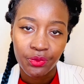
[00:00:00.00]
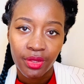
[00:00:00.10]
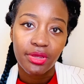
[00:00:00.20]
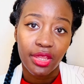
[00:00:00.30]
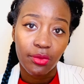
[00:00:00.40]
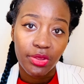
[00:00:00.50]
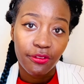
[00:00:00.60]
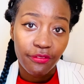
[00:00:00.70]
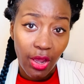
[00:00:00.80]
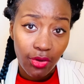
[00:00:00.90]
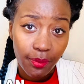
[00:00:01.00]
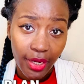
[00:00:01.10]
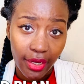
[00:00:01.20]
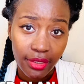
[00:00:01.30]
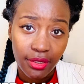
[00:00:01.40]
together with the filed
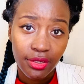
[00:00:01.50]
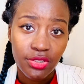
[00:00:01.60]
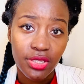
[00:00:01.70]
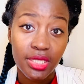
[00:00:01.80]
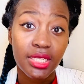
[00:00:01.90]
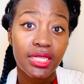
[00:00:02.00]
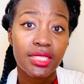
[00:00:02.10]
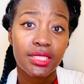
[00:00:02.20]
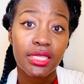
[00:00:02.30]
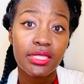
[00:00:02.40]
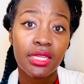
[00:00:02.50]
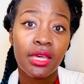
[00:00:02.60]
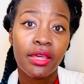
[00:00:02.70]
plan to the solicitors.